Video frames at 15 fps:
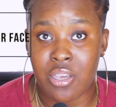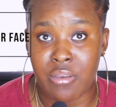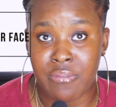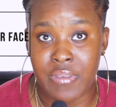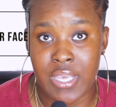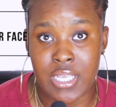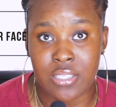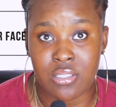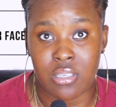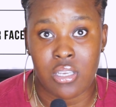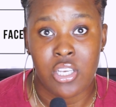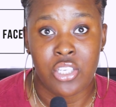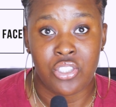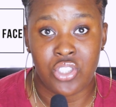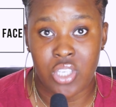your face
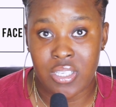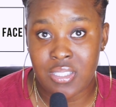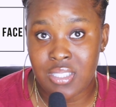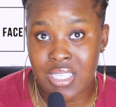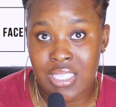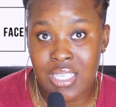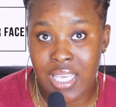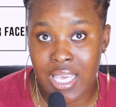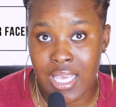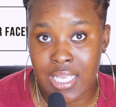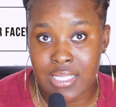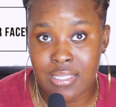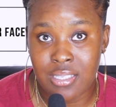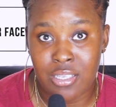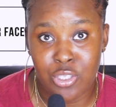just in
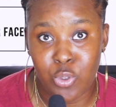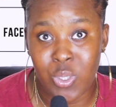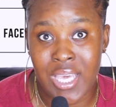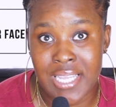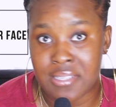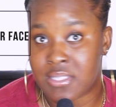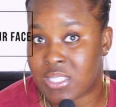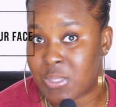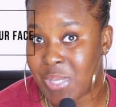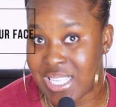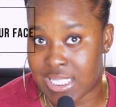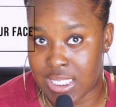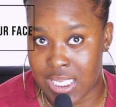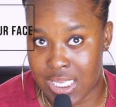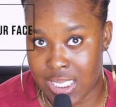case you get
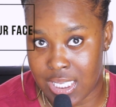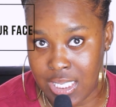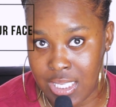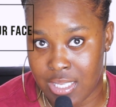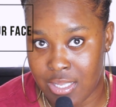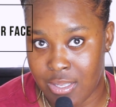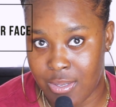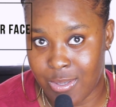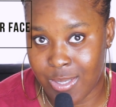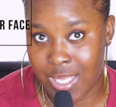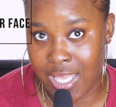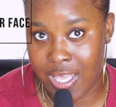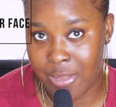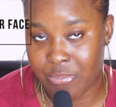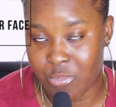sweaty
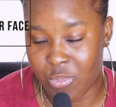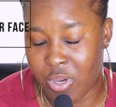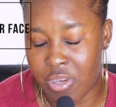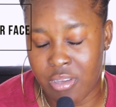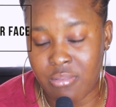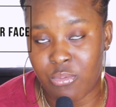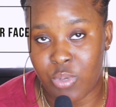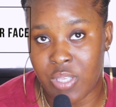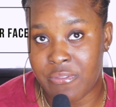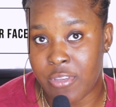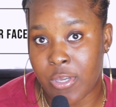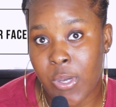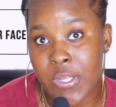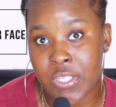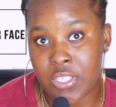okay? Or if you're
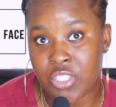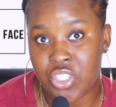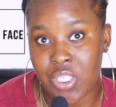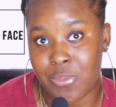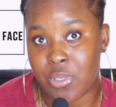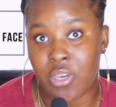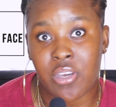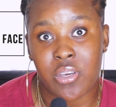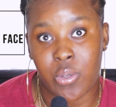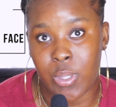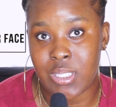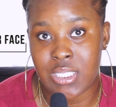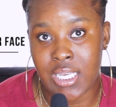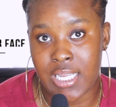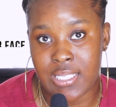going to the gym, you're going
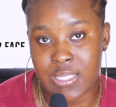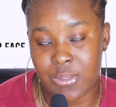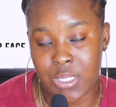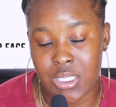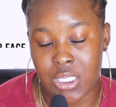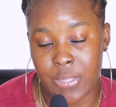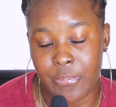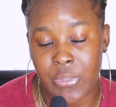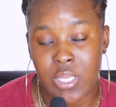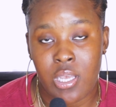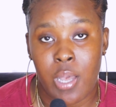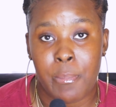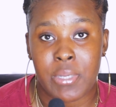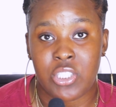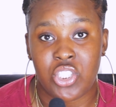to get sweaty.
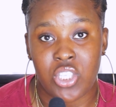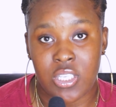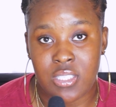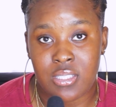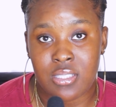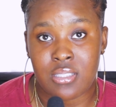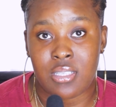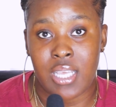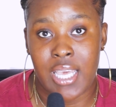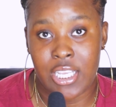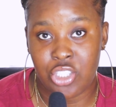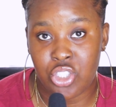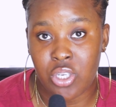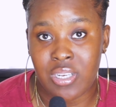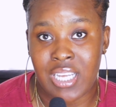But just
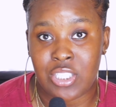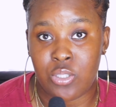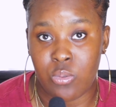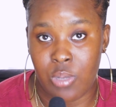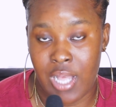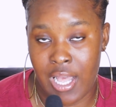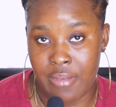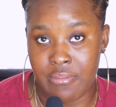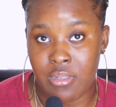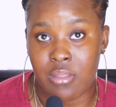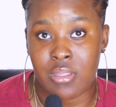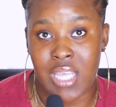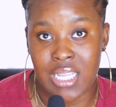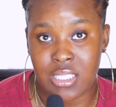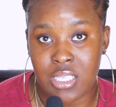ensure that you have
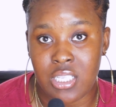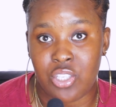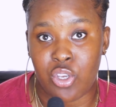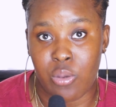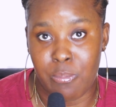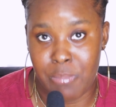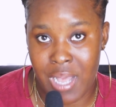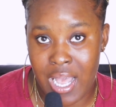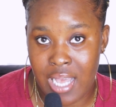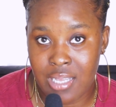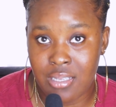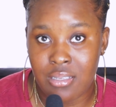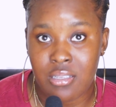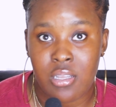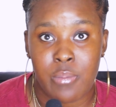that in your bag.
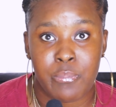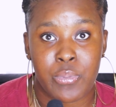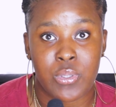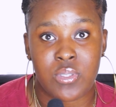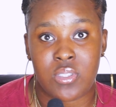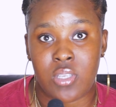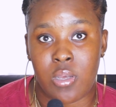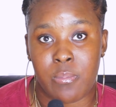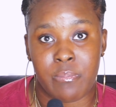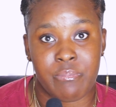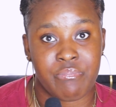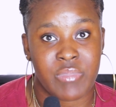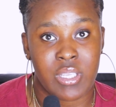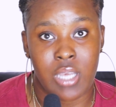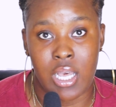Put some
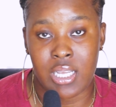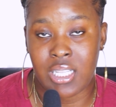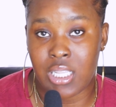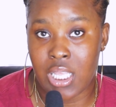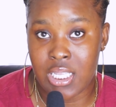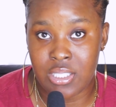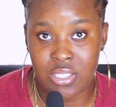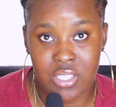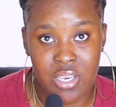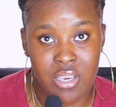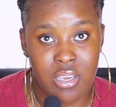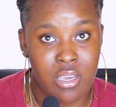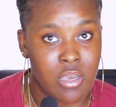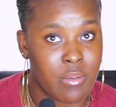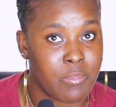a
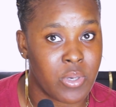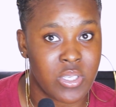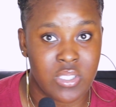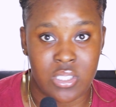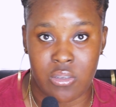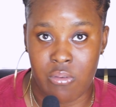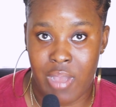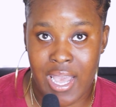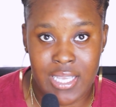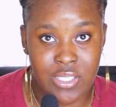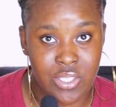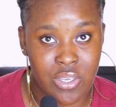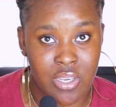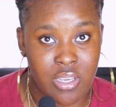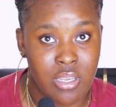cleanser,
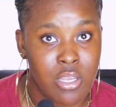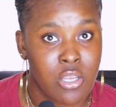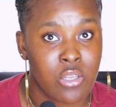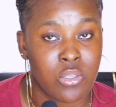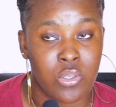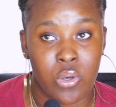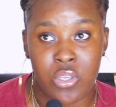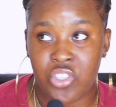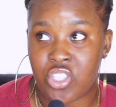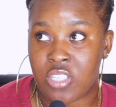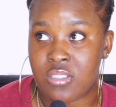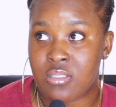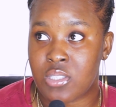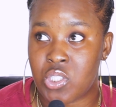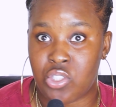moisturizer. Don't
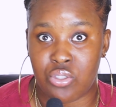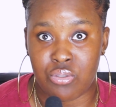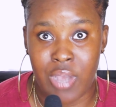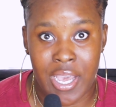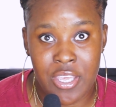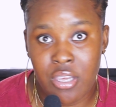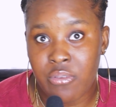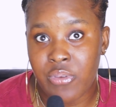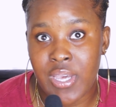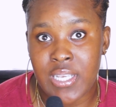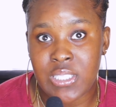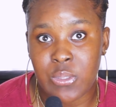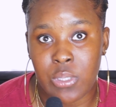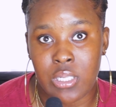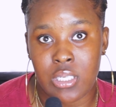just dry your
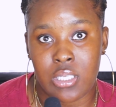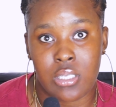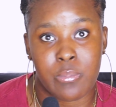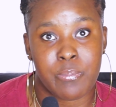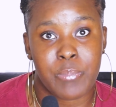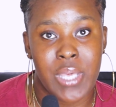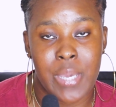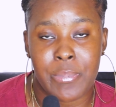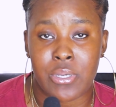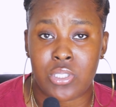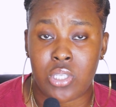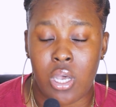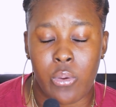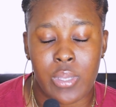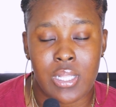face with the paper
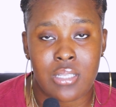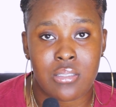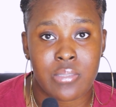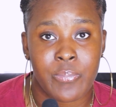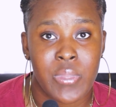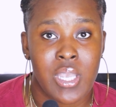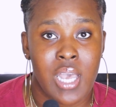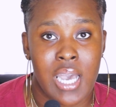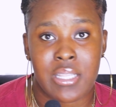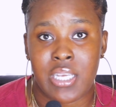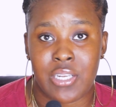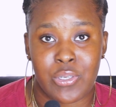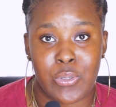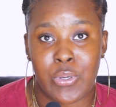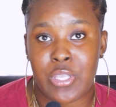towels and
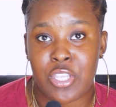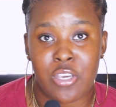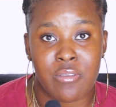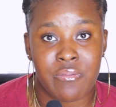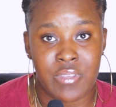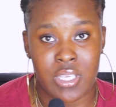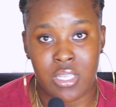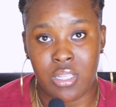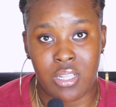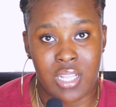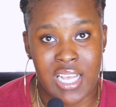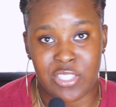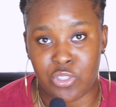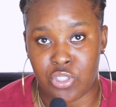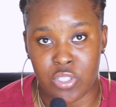then go in your vehicle
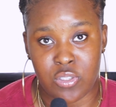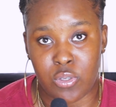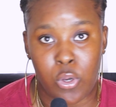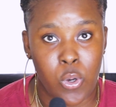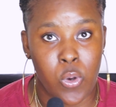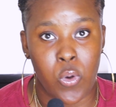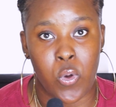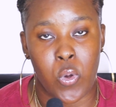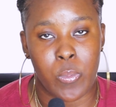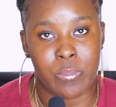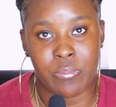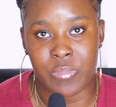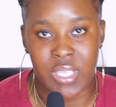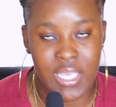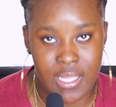and just go
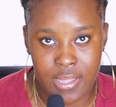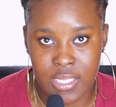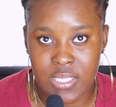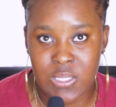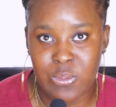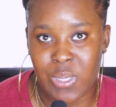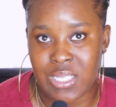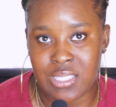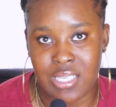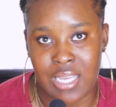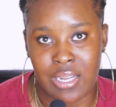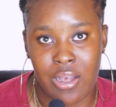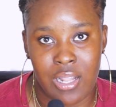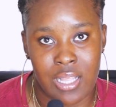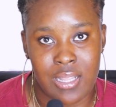home in the sweat and
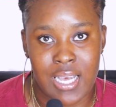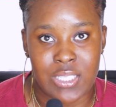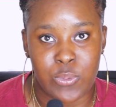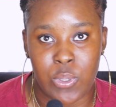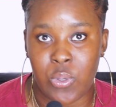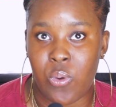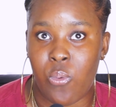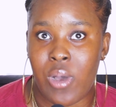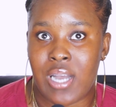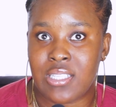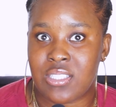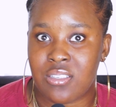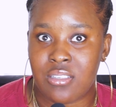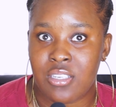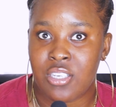all of that. We don't want
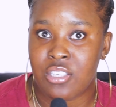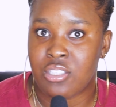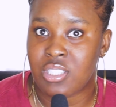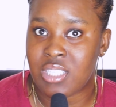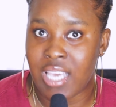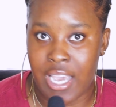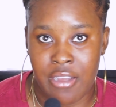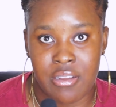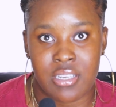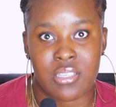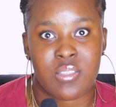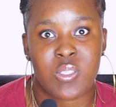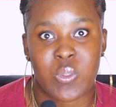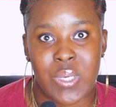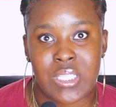to carry the
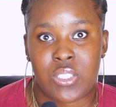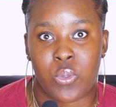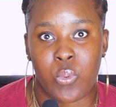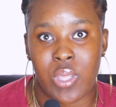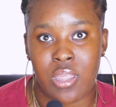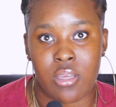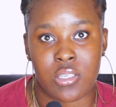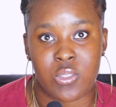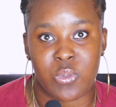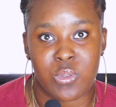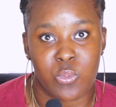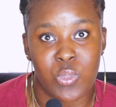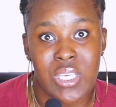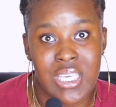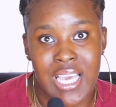sweat with
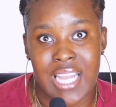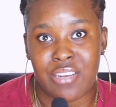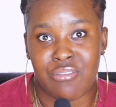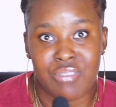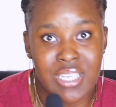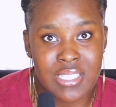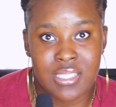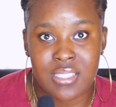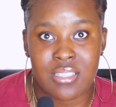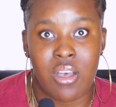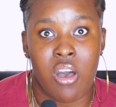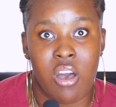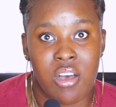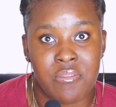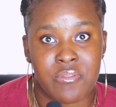We can rinse
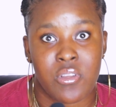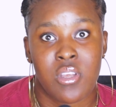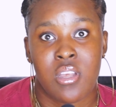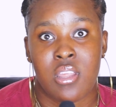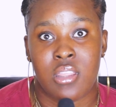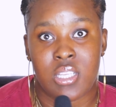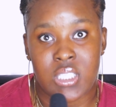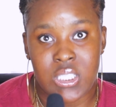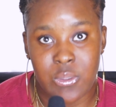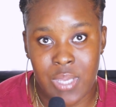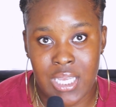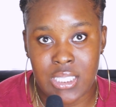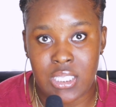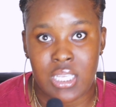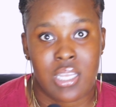off the
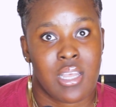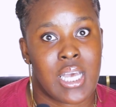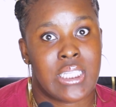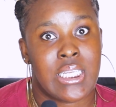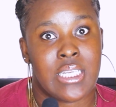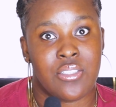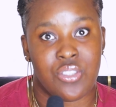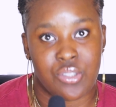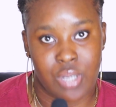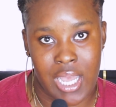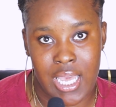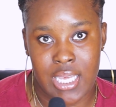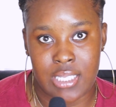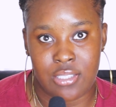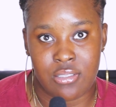sweat and then dry
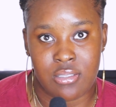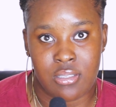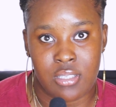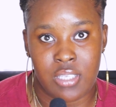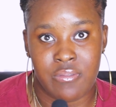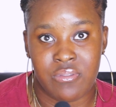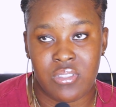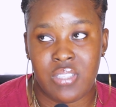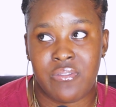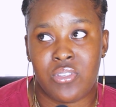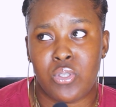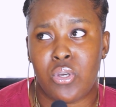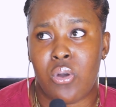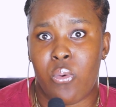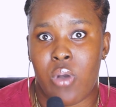it. Even if you
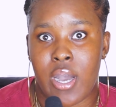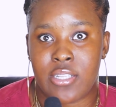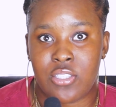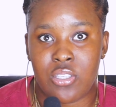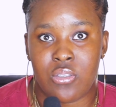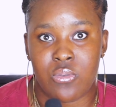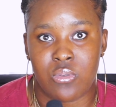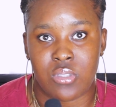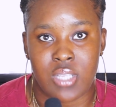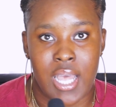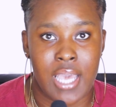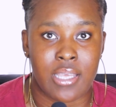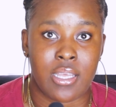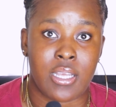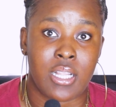don't want to use
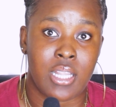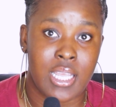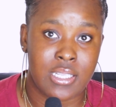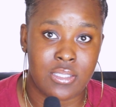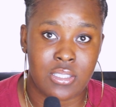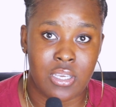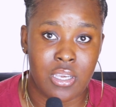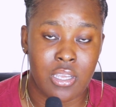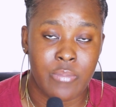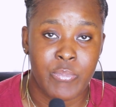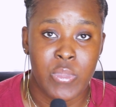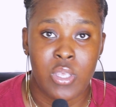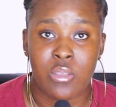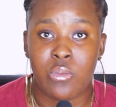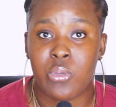like a cleanser,
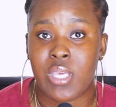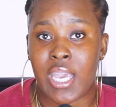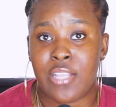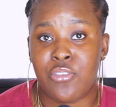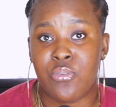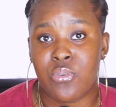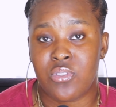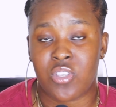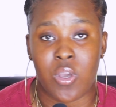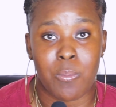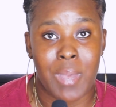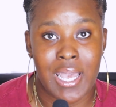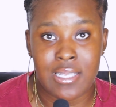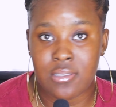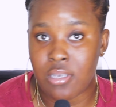you can use your
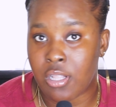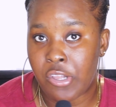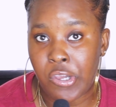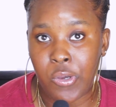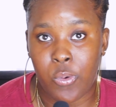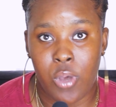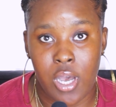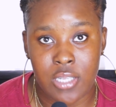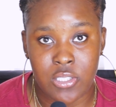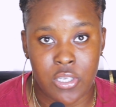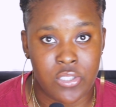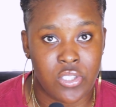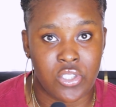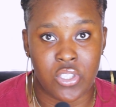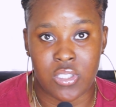micellar water
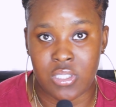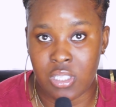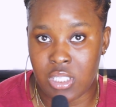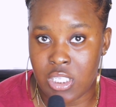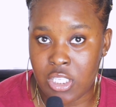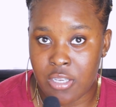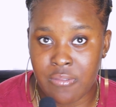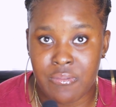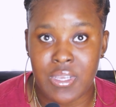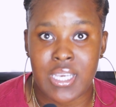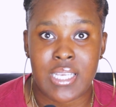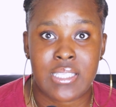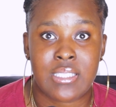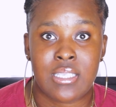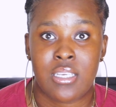to just clean your
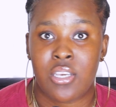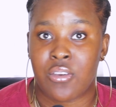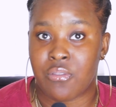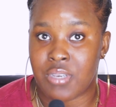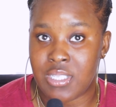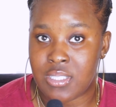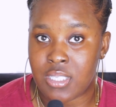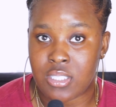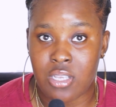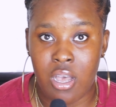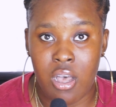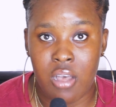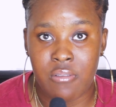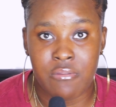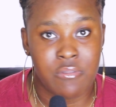face, rinse it
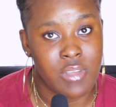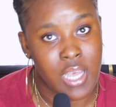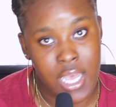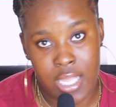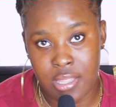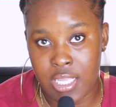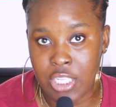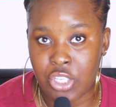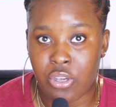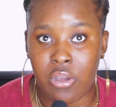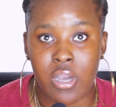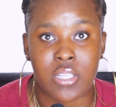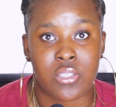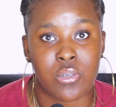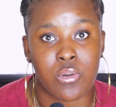off, and then you're
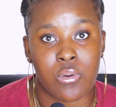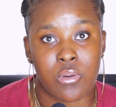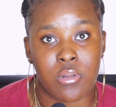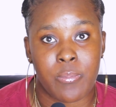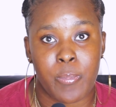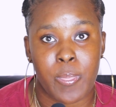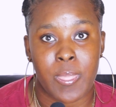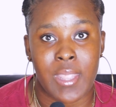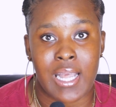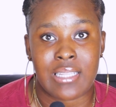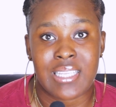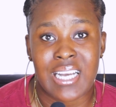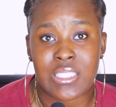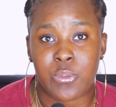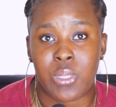on the go. And
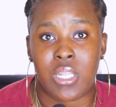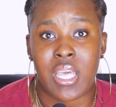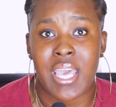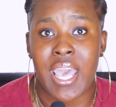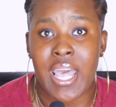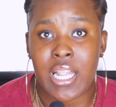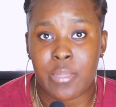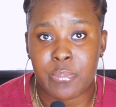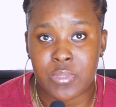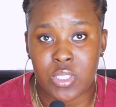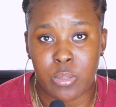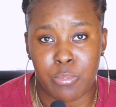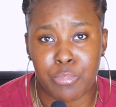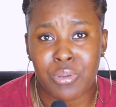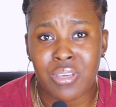that will help
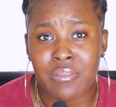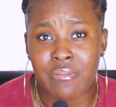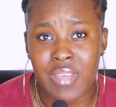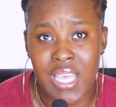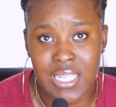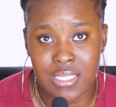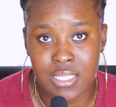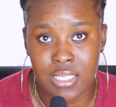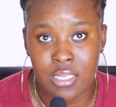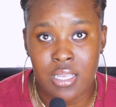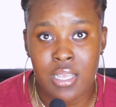to prevent